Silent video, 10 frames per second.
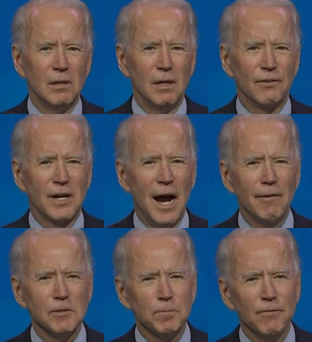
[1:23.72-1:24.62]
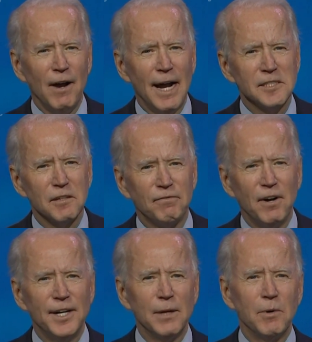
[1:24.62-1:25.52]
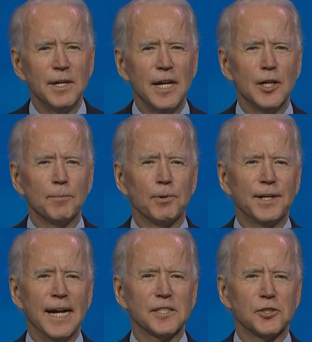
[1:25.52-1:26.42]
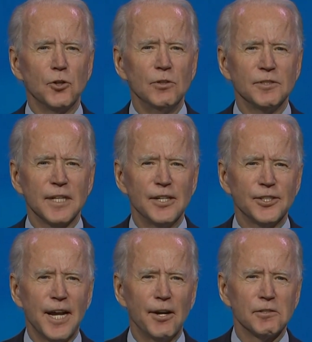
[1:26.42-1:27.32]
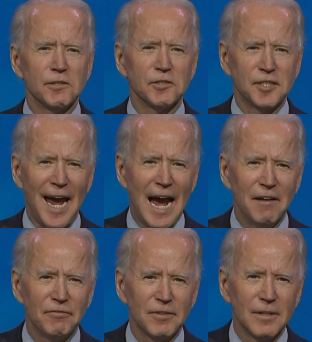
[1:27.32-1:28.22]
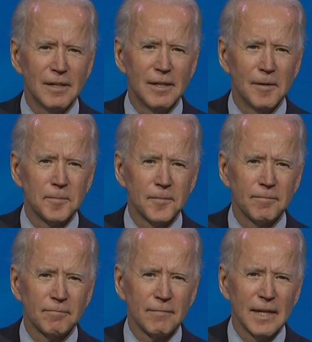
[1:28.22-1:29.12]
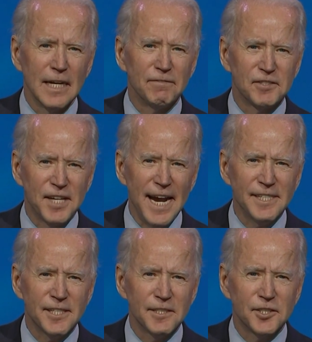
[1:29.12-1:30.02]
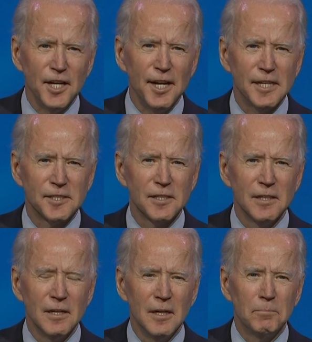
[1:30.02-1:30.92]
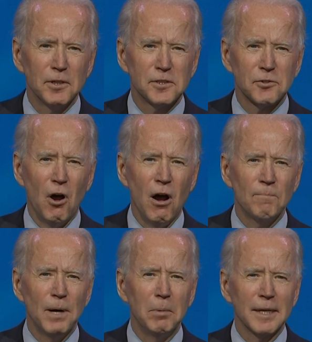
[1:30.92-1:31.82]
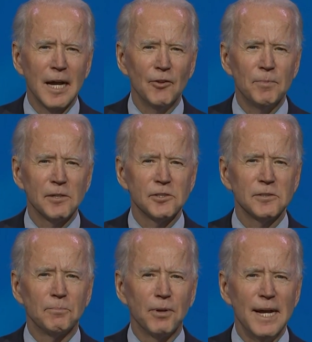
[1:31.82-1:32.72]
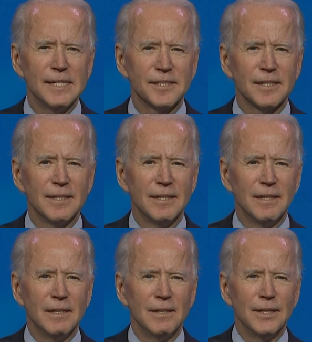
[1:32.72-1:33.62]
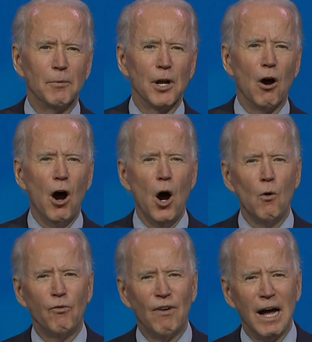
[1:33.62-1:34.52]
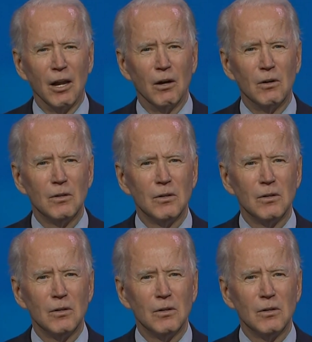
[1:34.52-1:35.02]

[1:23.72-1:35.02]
If Congress provides the funding we need to protect students, educators, and staff, if states and cities put strong public health measures in place that we all follow,